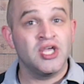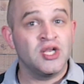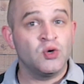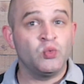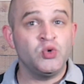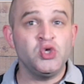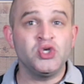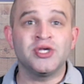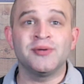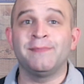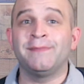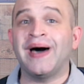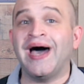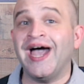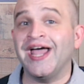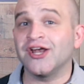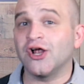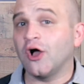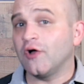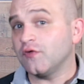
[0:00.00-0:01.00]
When you
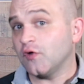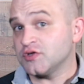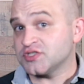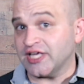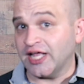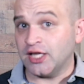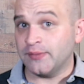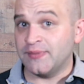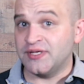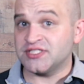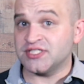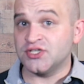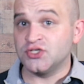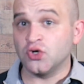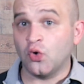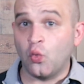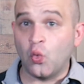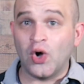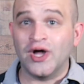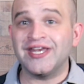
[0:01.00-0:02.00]
combine all those elements
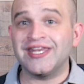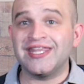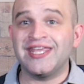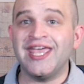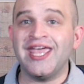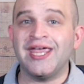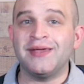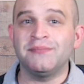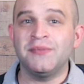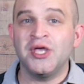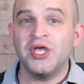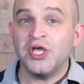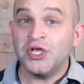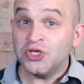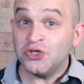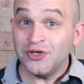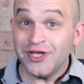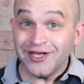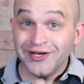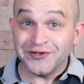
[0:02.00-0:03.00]
into one game,
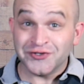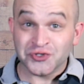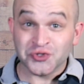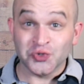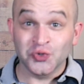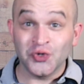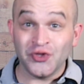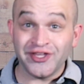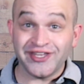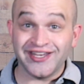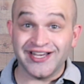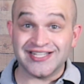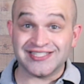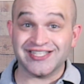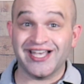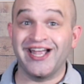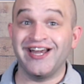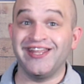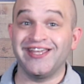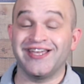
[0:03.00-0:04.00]
you get a truly
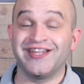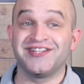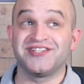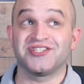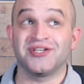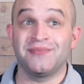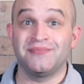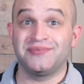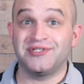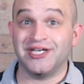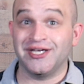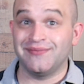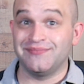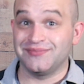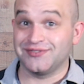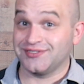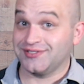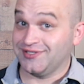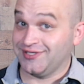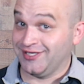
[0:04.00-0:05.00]
exciting and
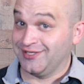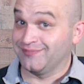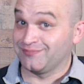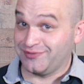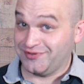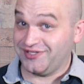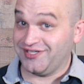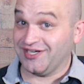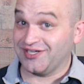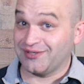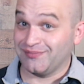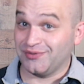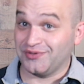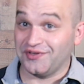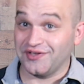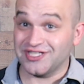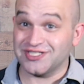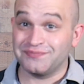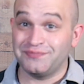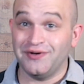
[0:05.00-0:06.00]
sometimes unpredictable
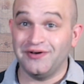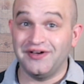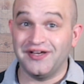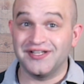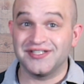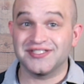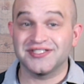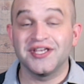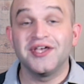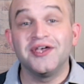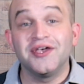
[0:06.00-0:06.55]
experience.